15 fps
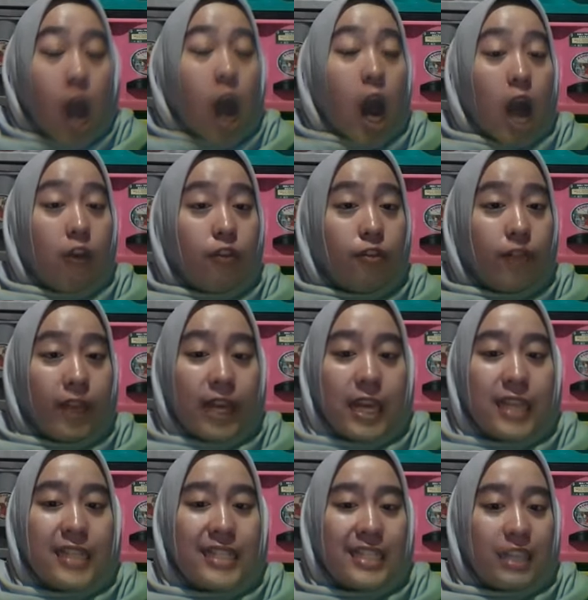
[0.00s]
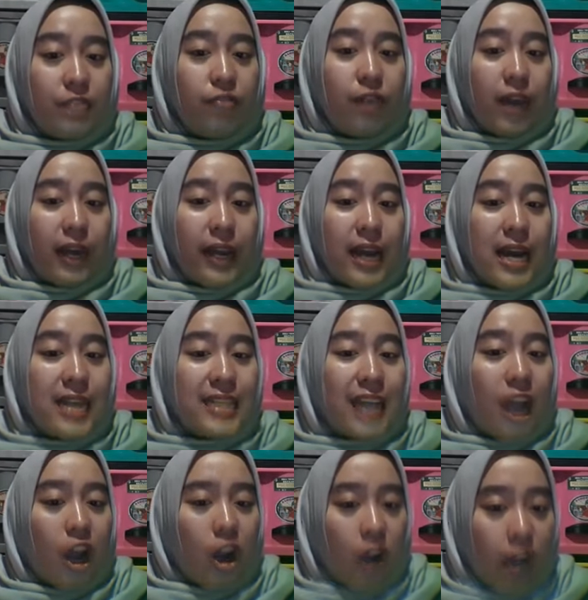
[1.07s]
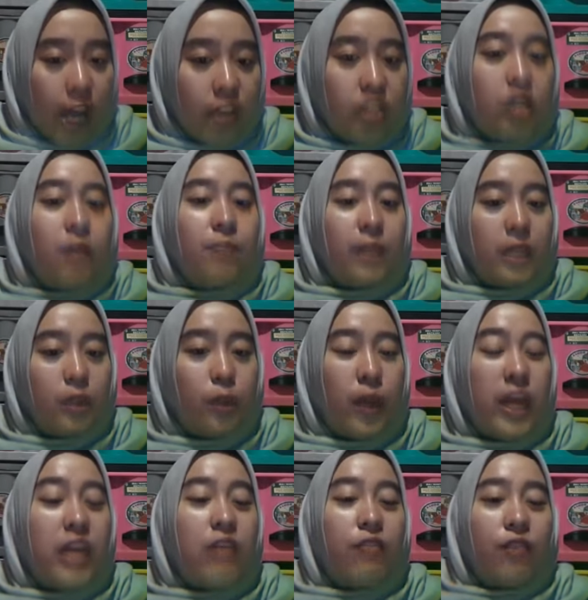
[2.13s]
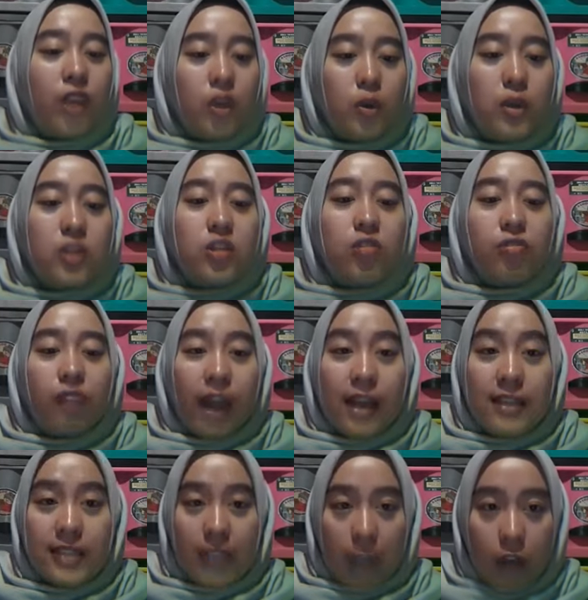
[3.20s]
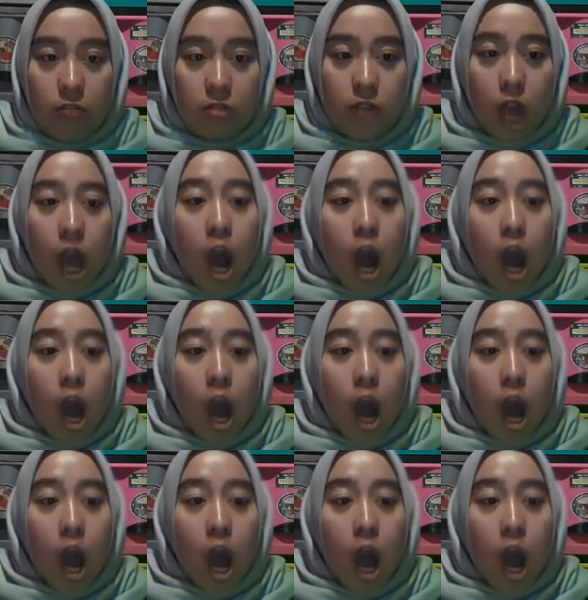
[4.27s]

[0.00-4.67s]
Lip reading: Conflict is defined as a clash between individuals arising out